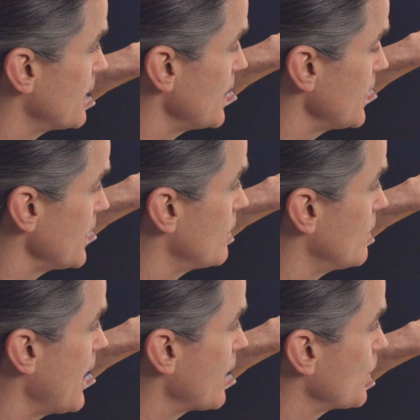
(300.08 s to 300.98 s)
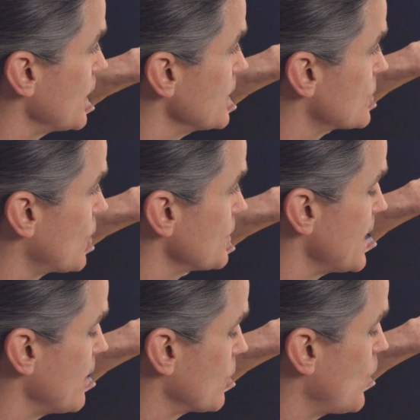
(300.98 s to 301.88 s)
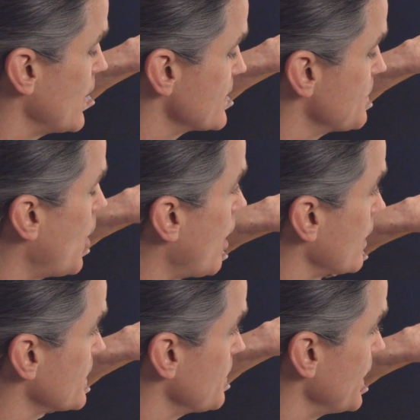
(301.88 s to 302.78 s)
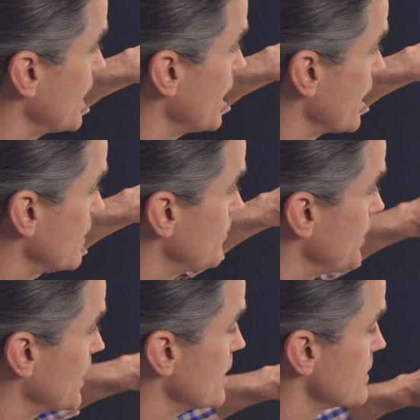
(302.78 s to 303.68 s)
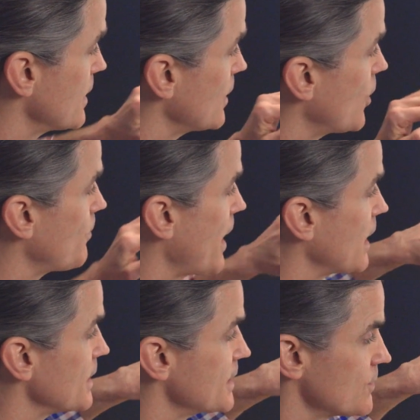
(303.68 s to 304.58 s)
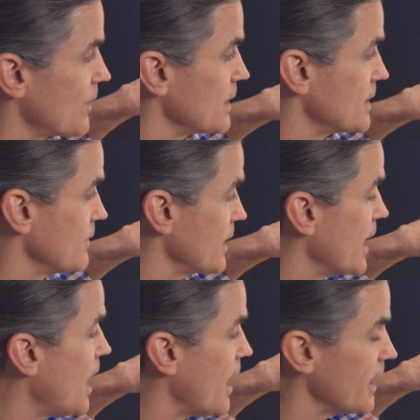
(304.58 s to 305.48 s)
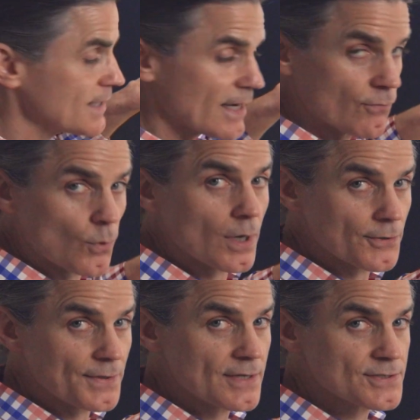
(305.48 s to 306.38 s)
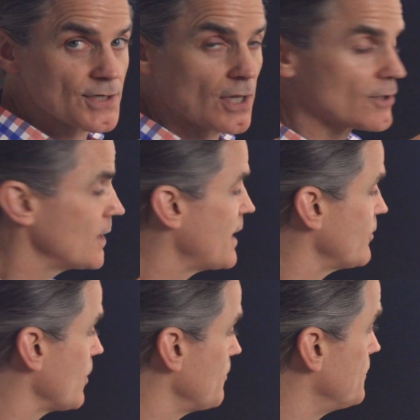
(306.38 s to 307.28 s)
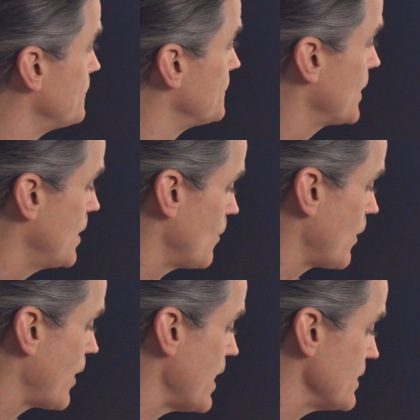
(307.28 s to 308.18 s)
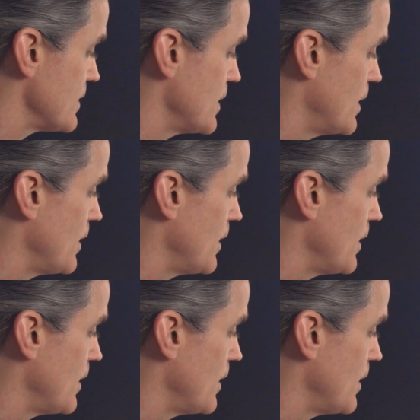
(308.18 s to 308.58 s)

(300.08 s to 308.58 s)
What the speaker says: the equity starts out quite small at the beginning because the loan balance is relatively high at that $400,000 level, whereas